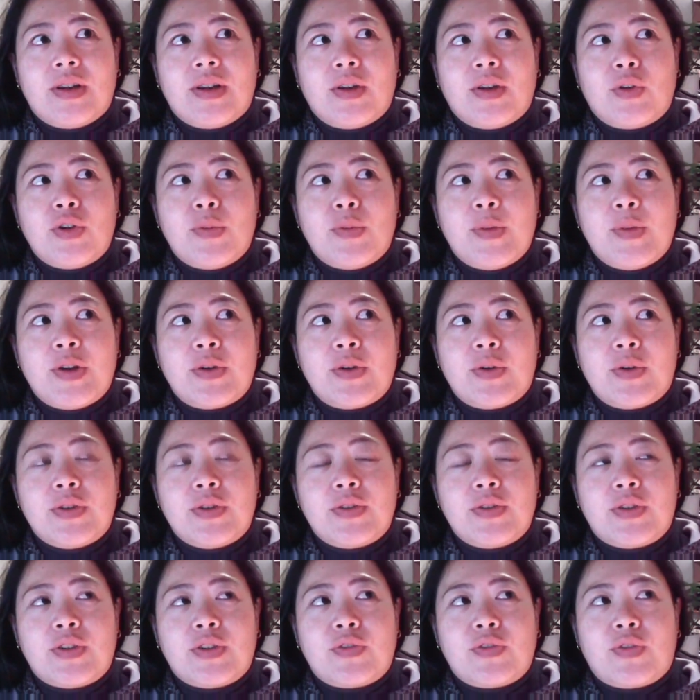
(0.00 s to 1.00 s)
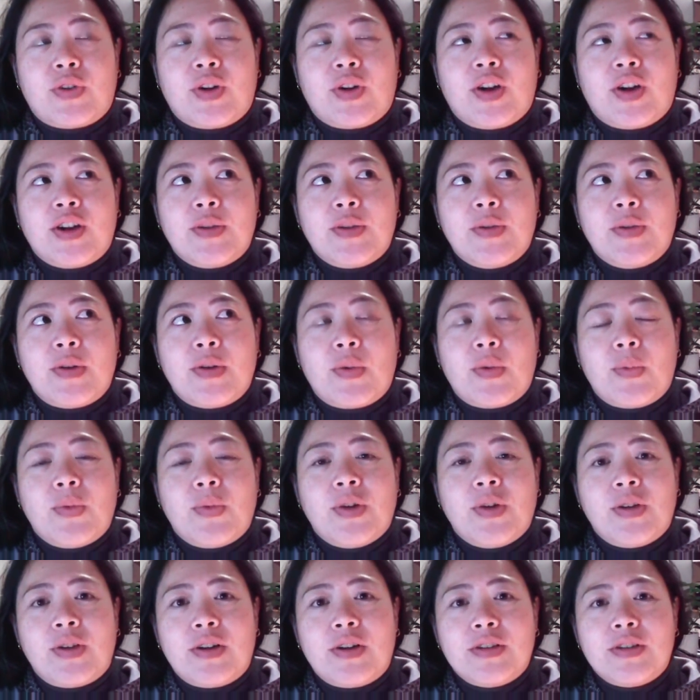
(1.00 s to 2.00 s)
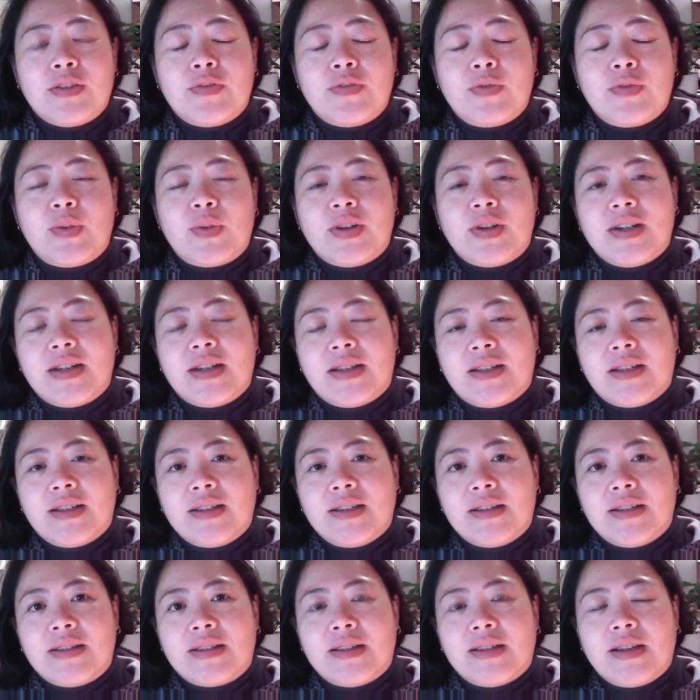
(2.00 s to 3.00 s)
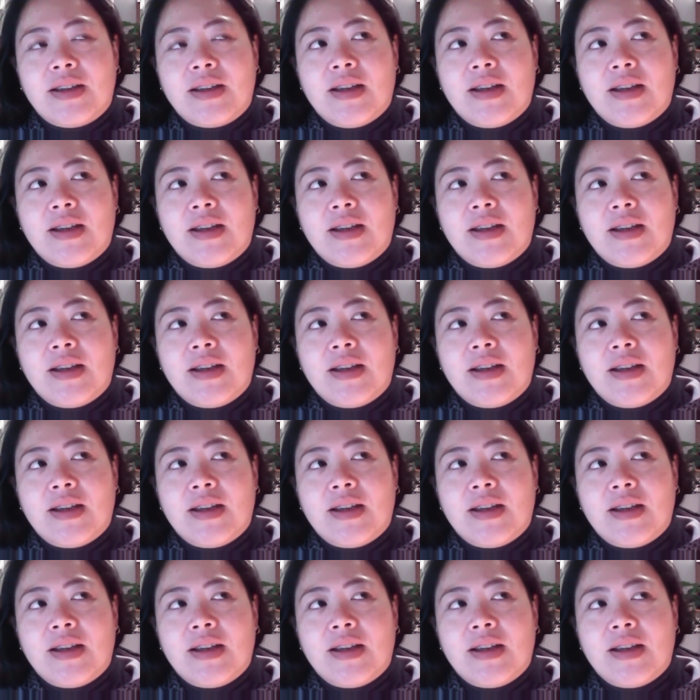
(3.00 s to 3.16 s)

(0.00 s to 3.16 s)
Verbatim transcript: or you're being criticised for an argument, realise it for what it is,